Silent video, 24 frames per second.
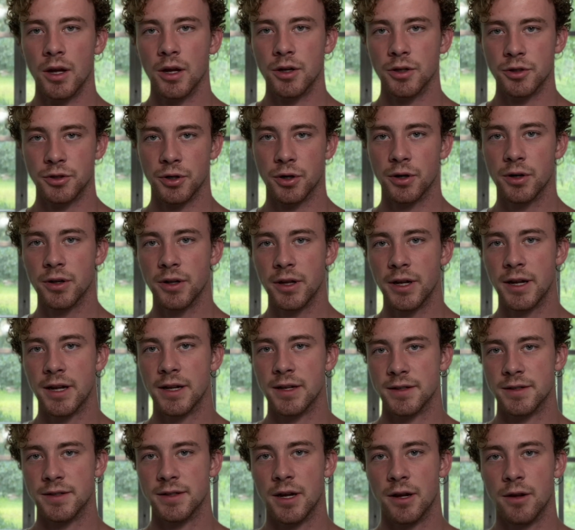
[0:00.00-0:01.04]
Journaling
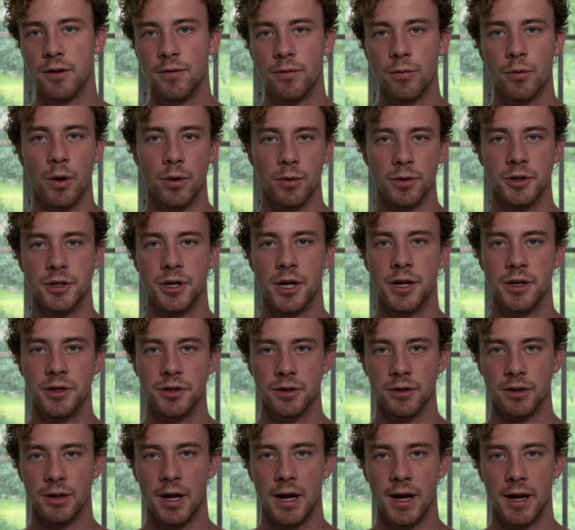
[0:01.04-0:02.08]
itself won't change your
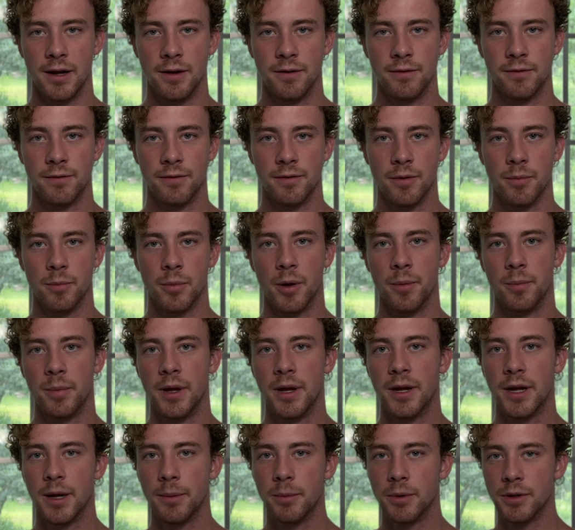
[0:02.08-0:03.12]
life, but
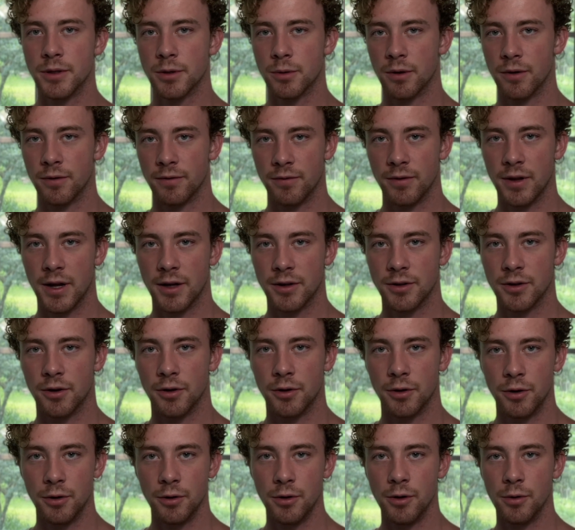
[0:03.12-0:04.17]
being able to reflect on
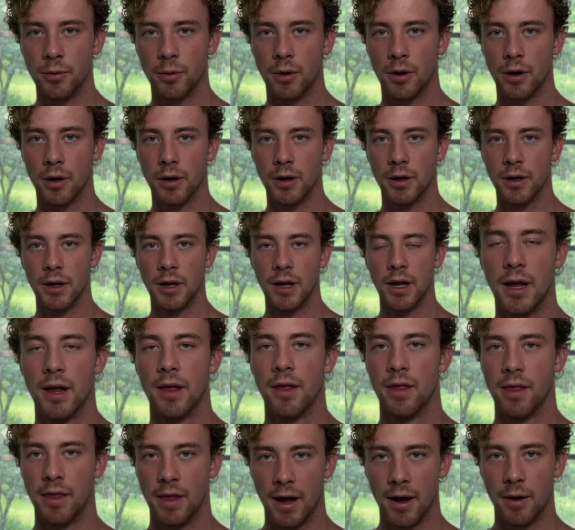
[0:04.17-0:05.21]
who you are,
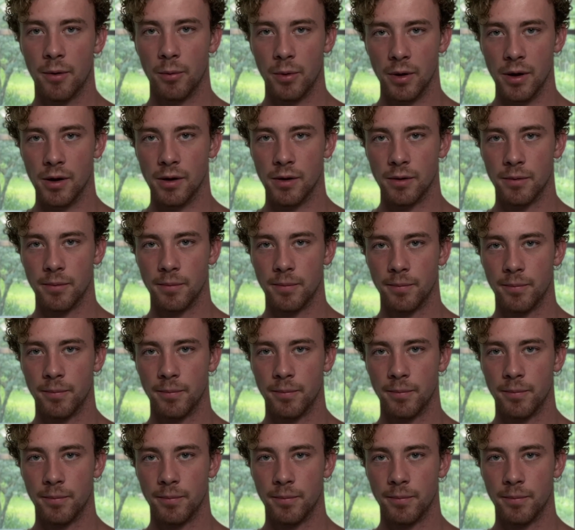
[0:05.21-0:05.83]
that will.